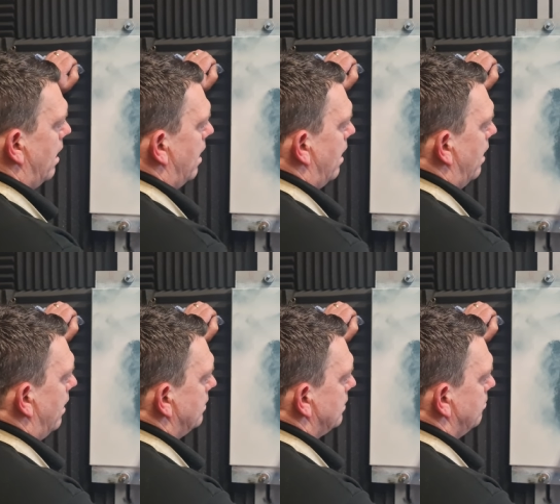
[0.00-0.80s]

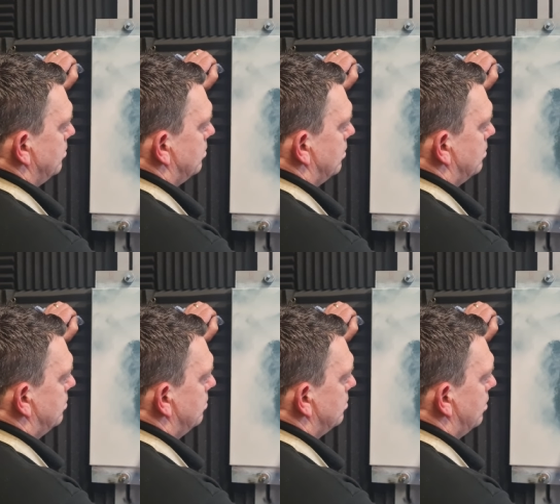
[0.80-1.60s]
and I'm just going to
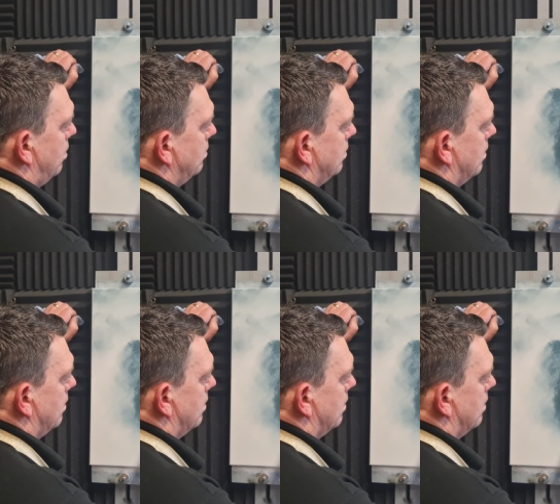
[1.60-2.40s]
touch on
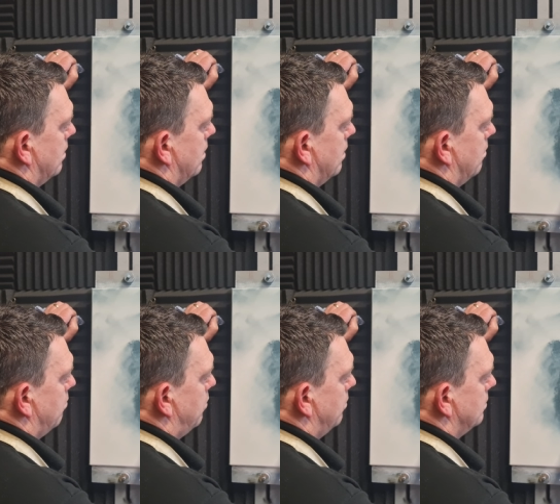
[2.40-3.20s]

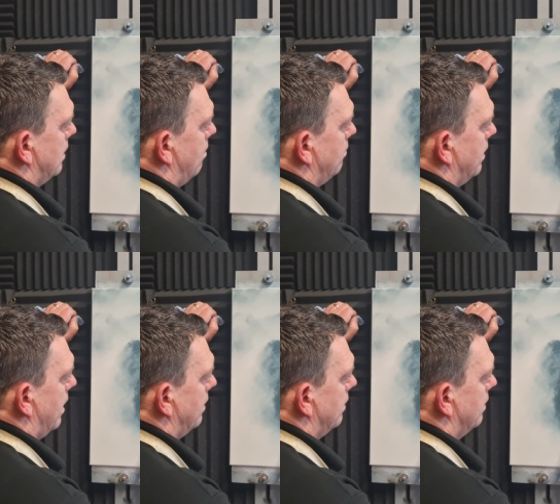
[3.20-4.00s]
and pull down
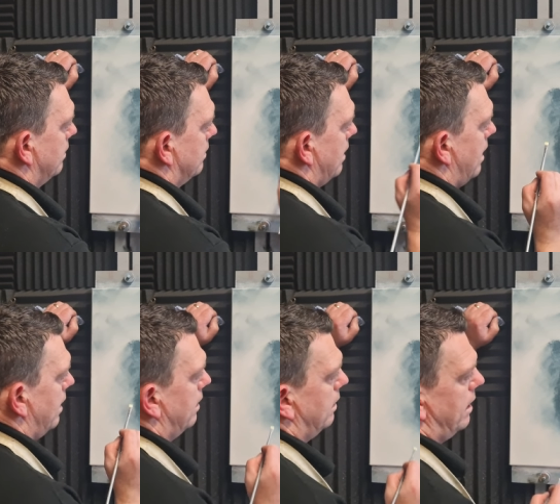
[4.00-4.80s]
again, there,
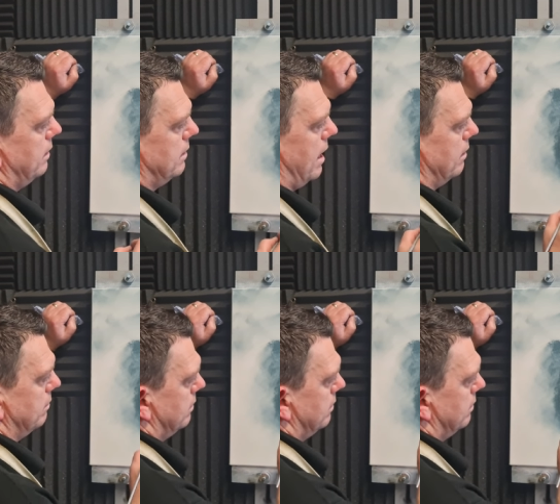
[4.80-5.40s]
like that.